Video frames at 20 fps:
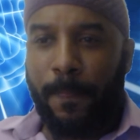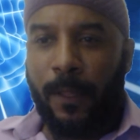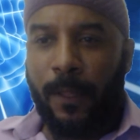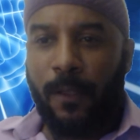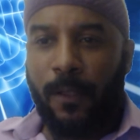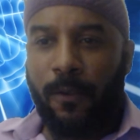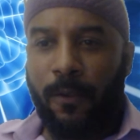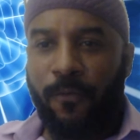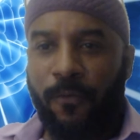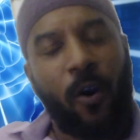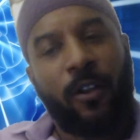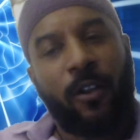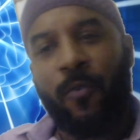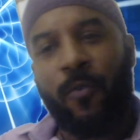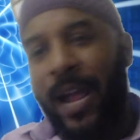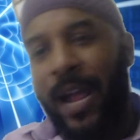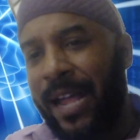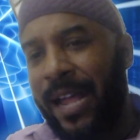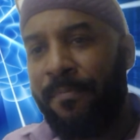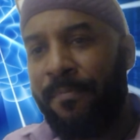For the
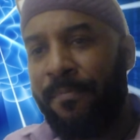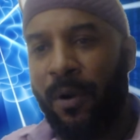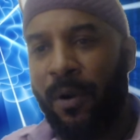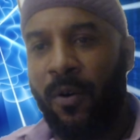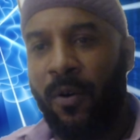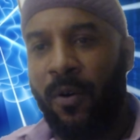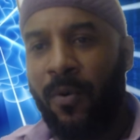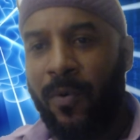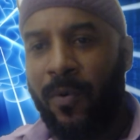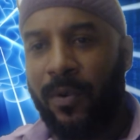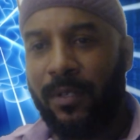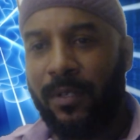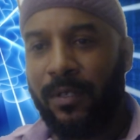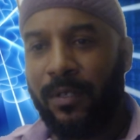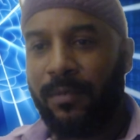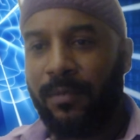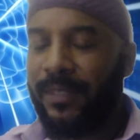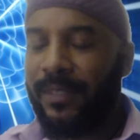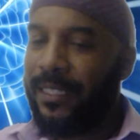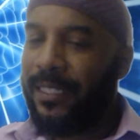rainbow,
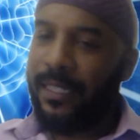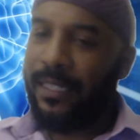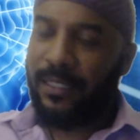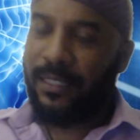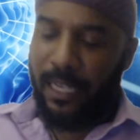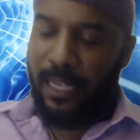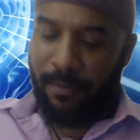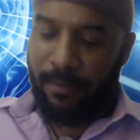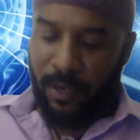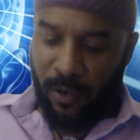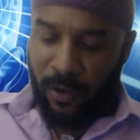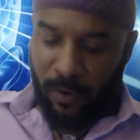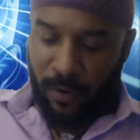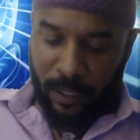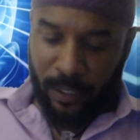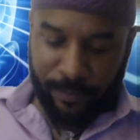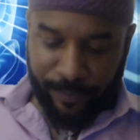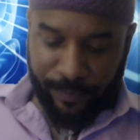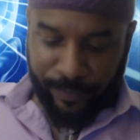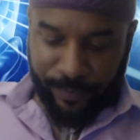let's keep going.
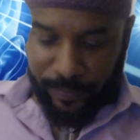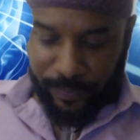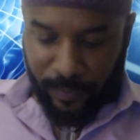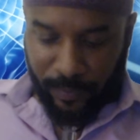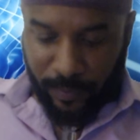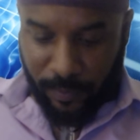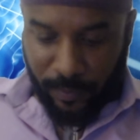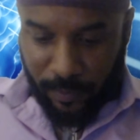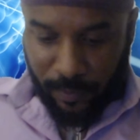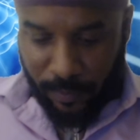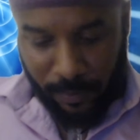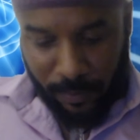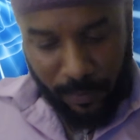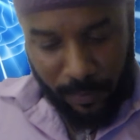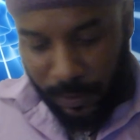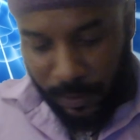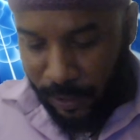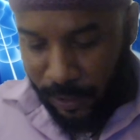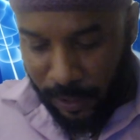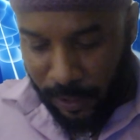
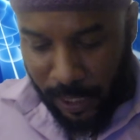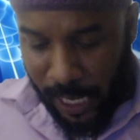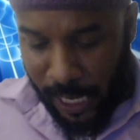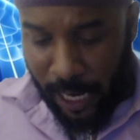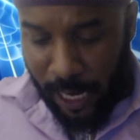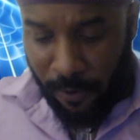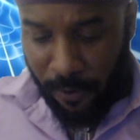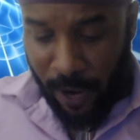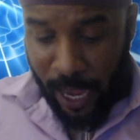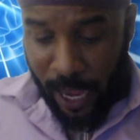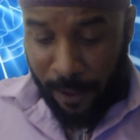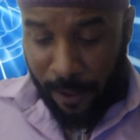Anyway,